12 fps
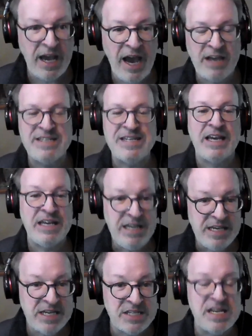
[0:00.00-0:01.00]
high-tech it
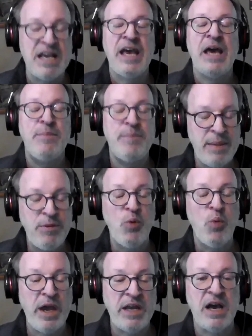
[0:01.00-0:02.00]
is, and maybe
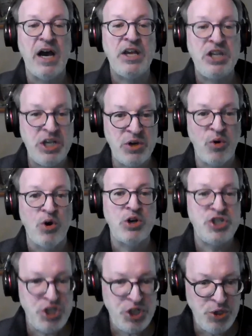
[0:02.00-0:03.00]
wait a year
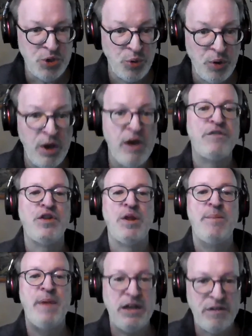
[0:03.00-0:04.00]
or two for
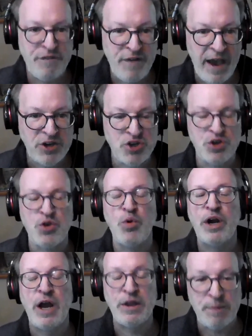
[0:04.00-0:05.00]
the manufacturer to
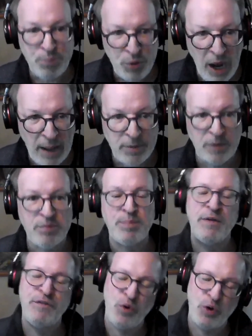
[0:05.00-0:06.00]
work out the problems
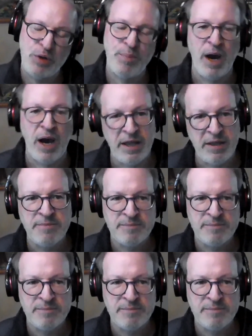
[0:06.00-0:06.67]
before you buy it.